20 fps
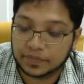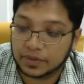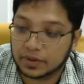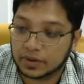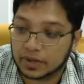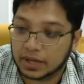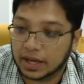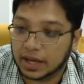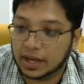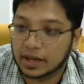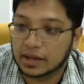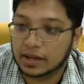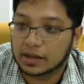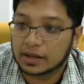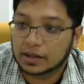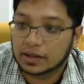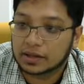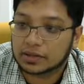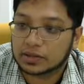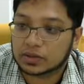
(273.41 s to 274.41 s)
okay,
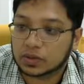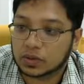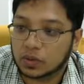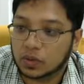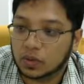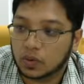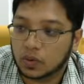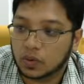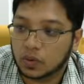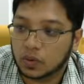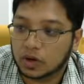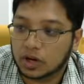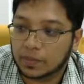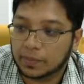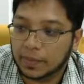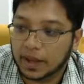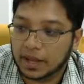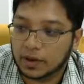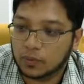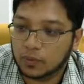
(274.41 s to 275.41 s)
so the
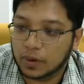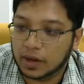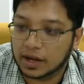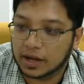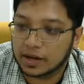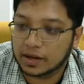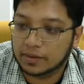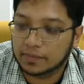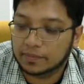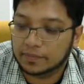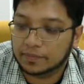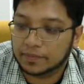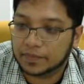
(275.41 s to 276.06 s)
main one,